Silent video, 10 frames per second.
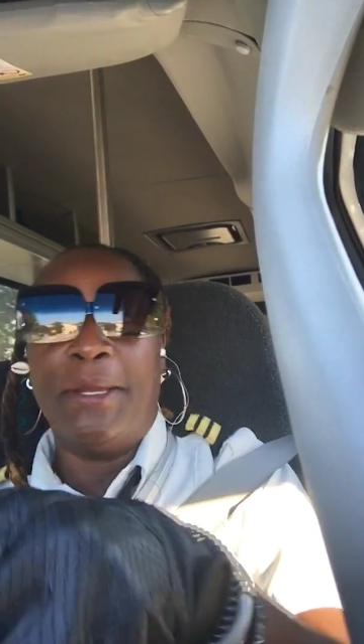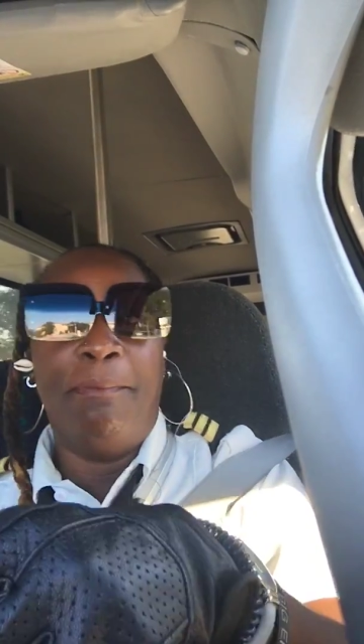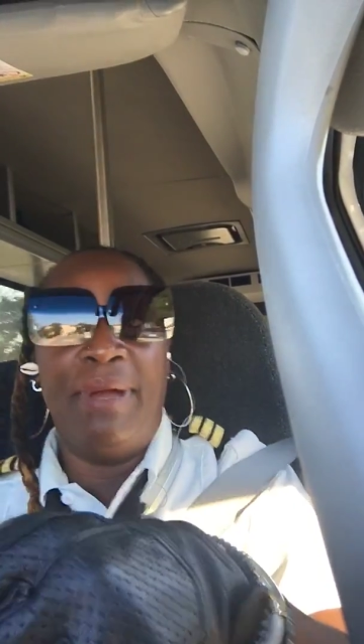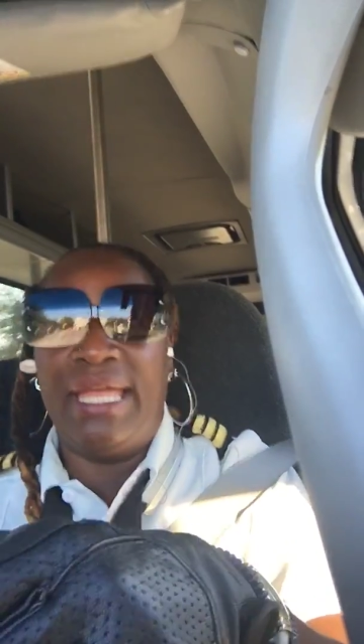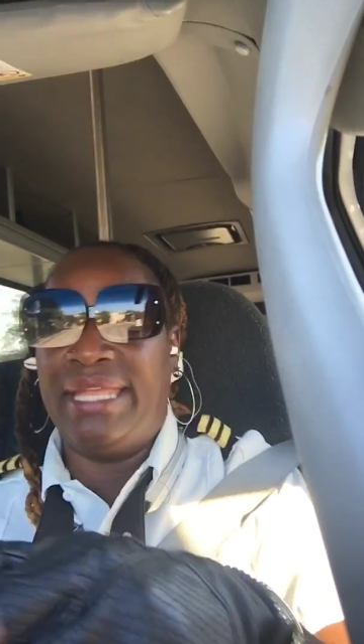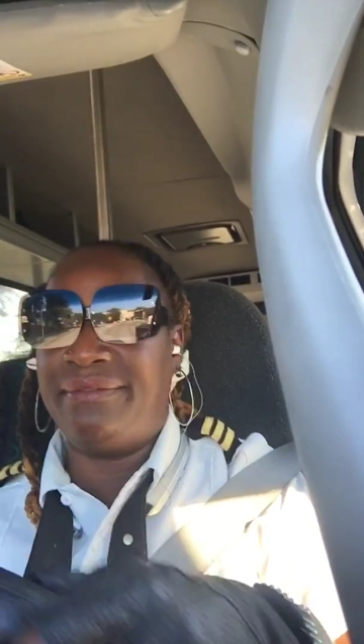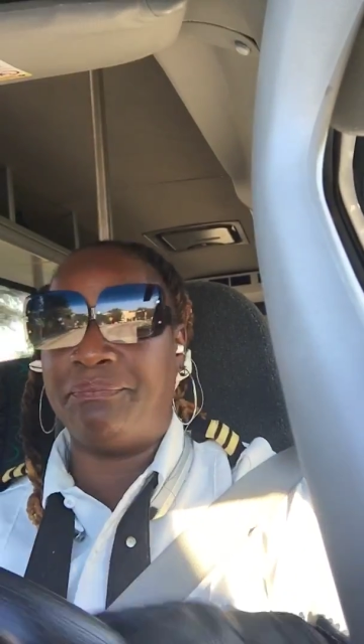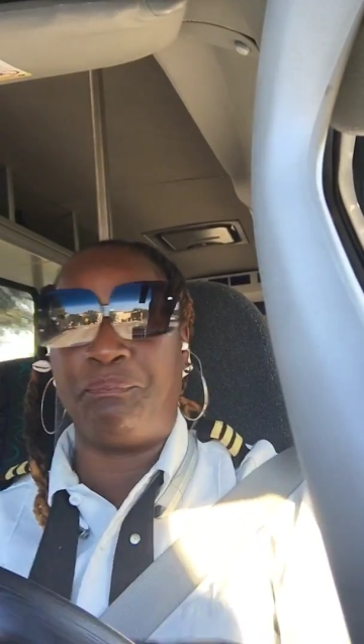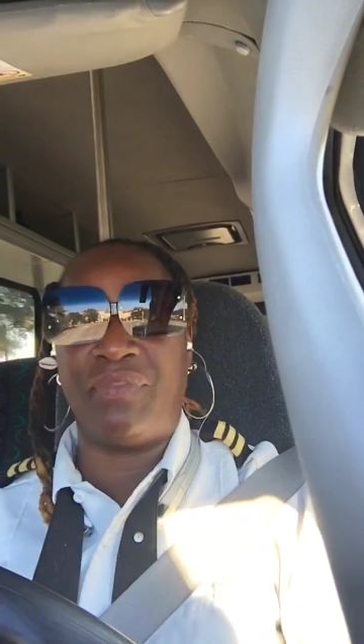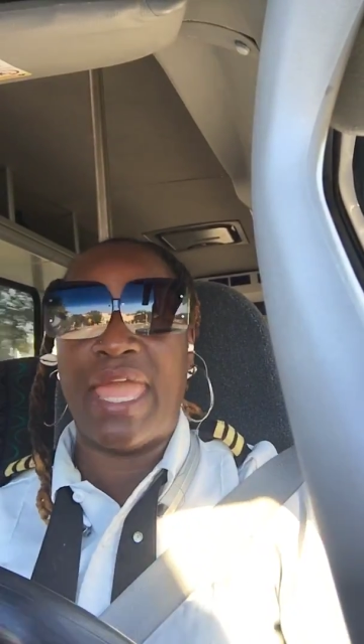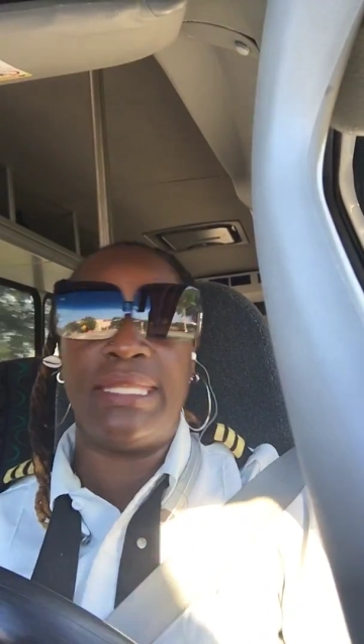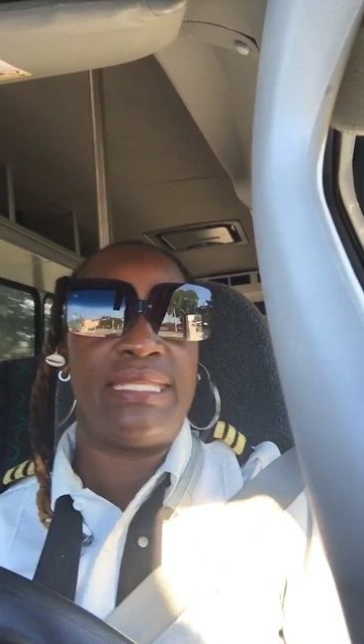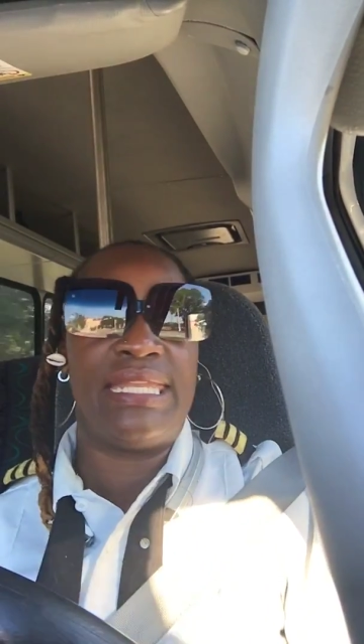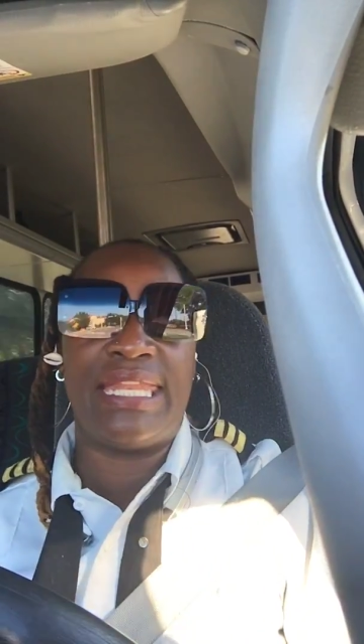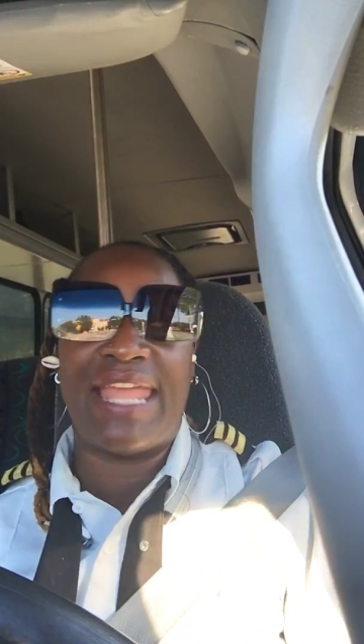But they
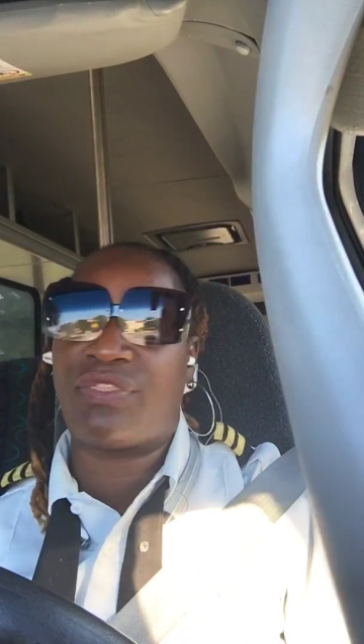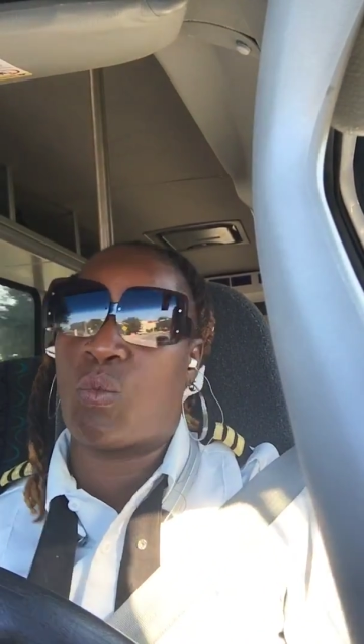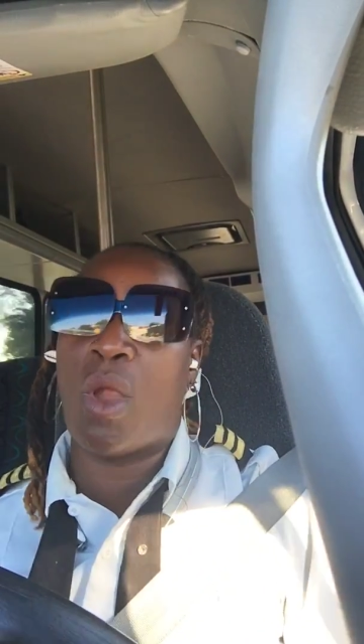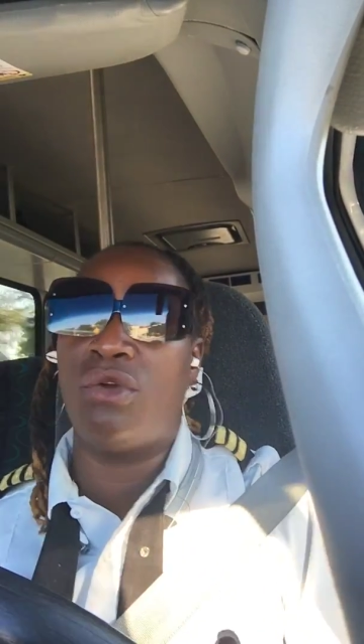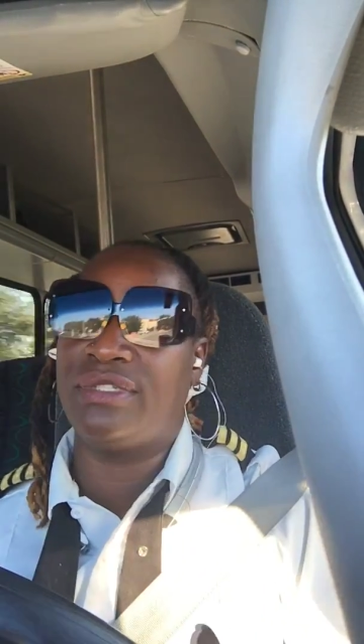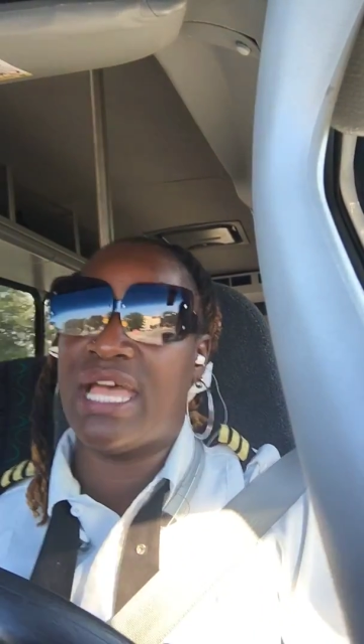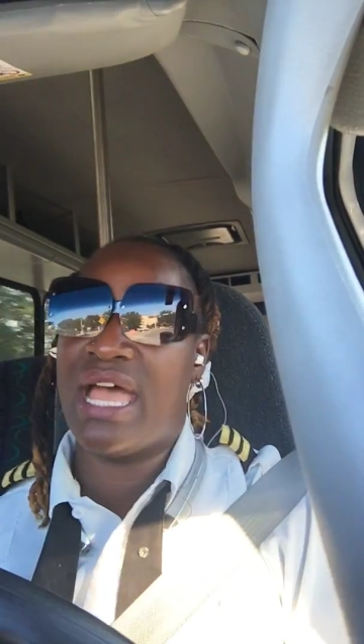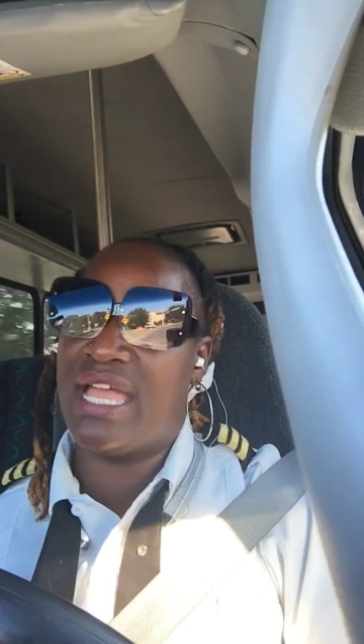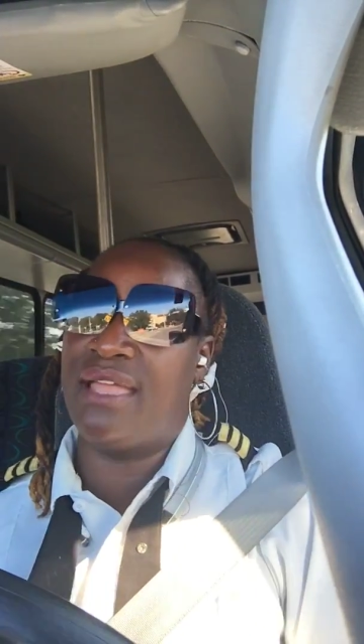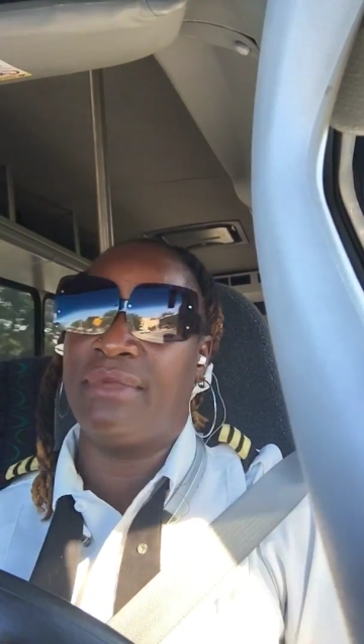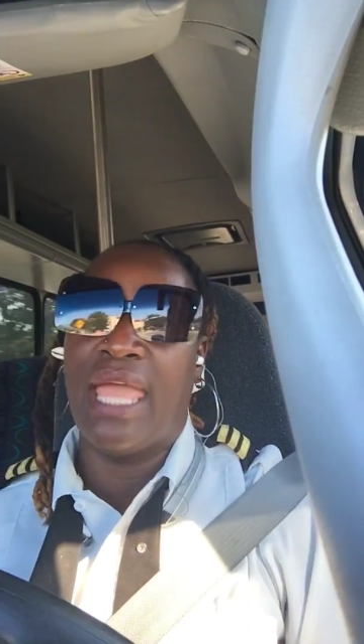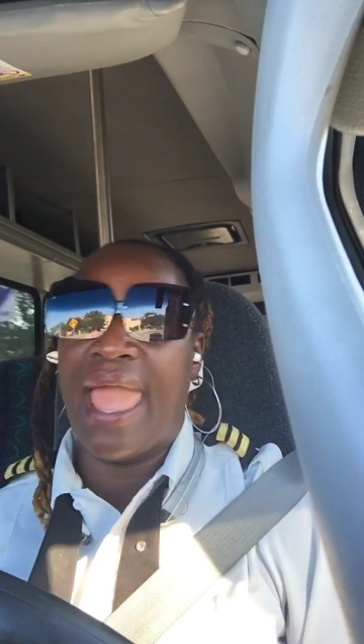did it at the wrong time,